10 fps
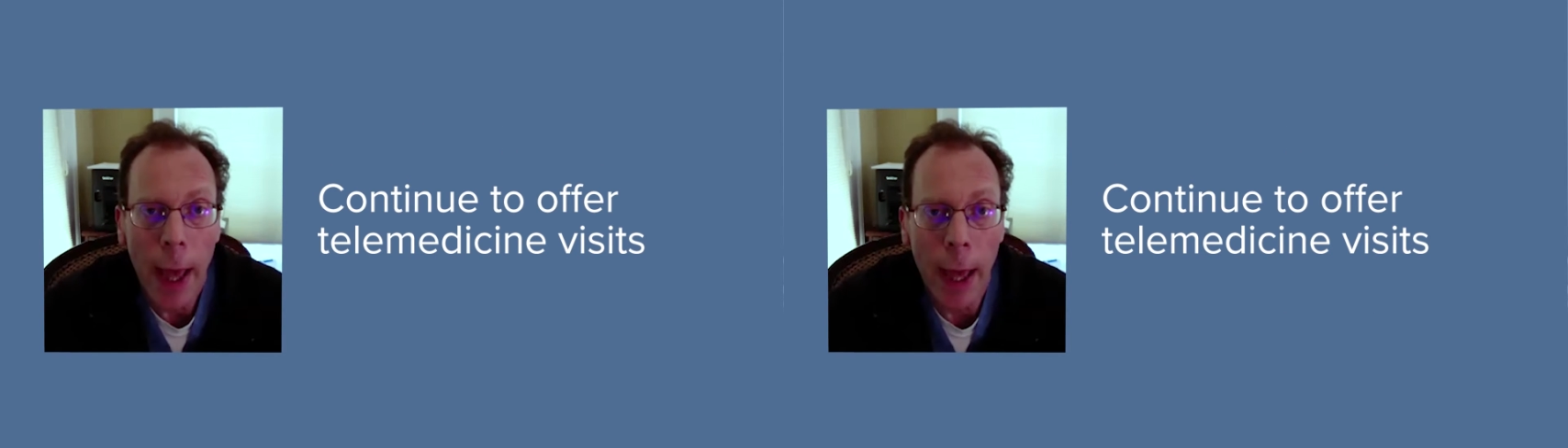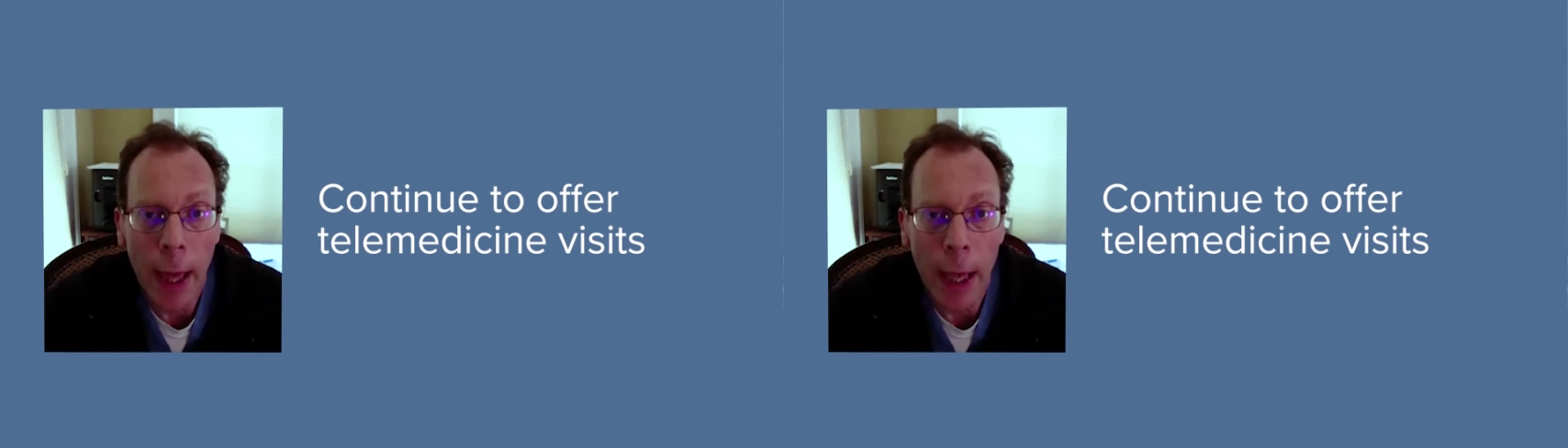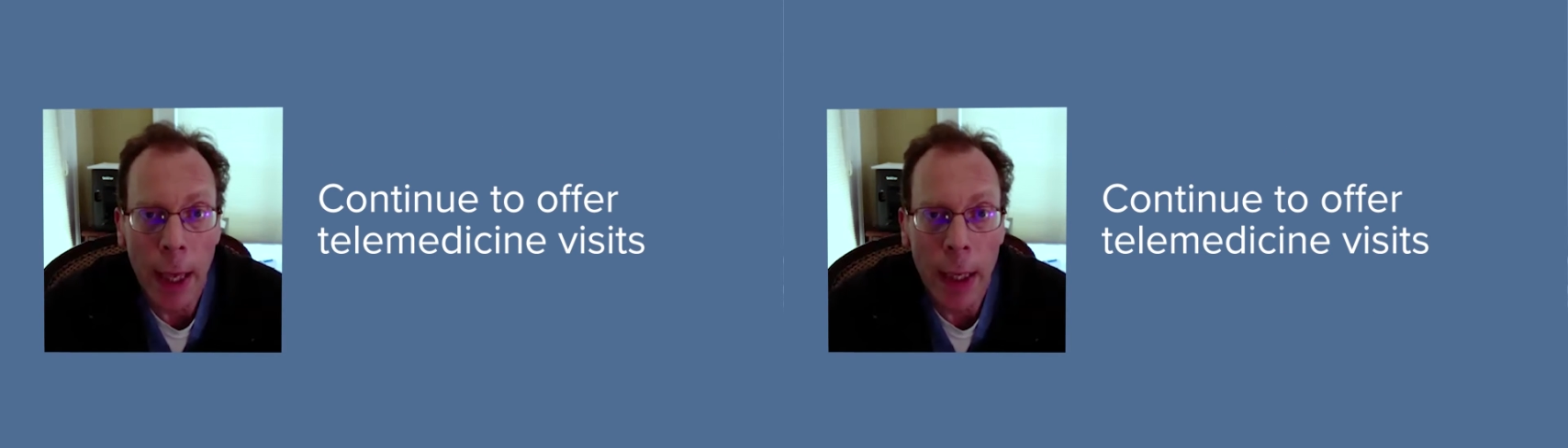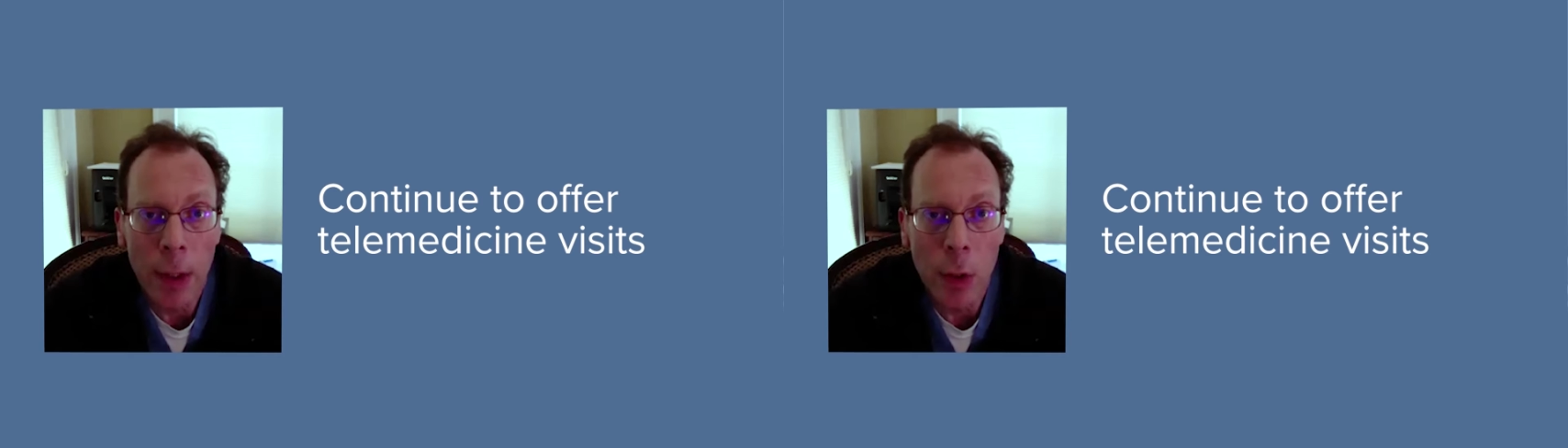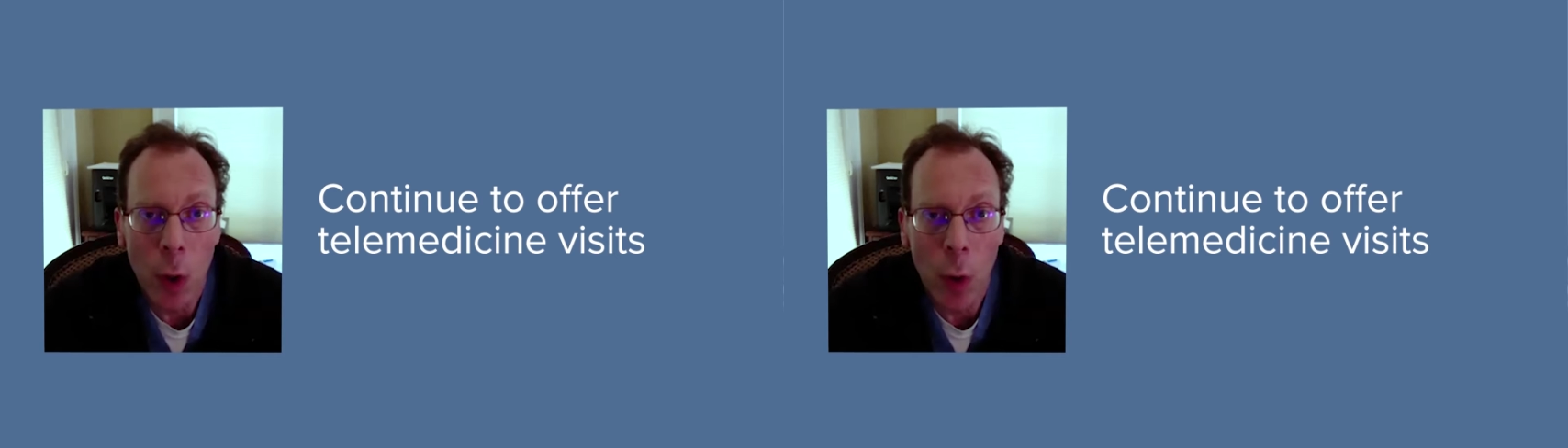
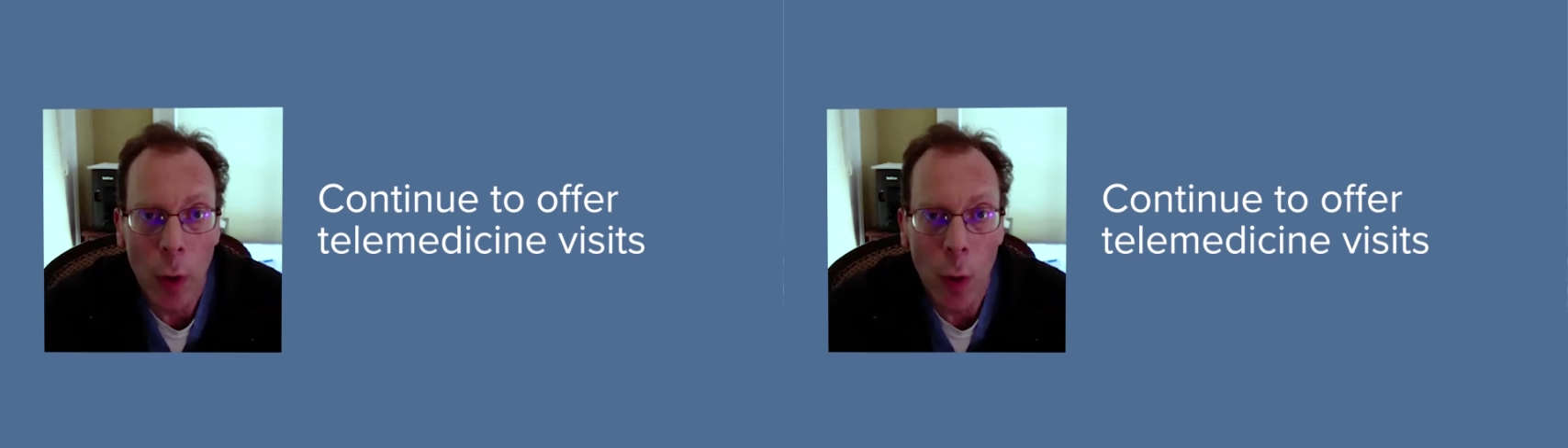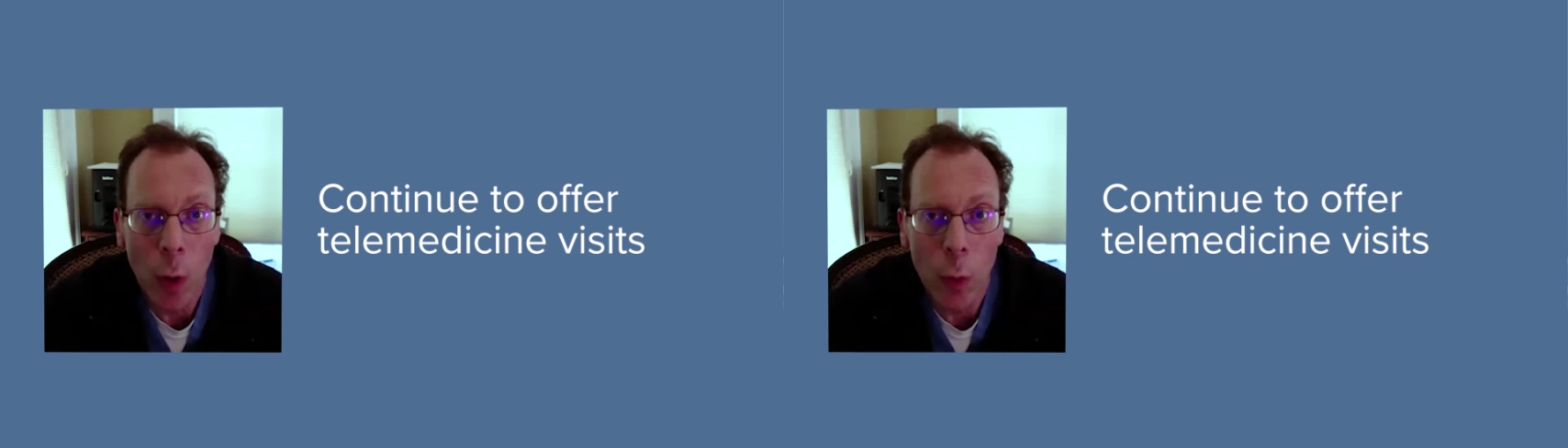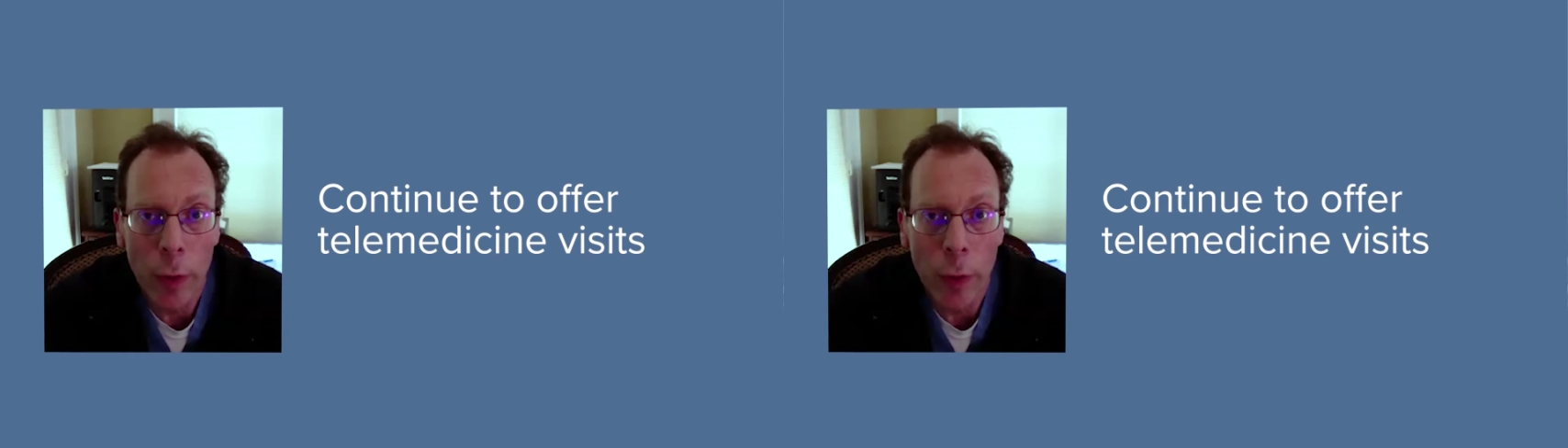And although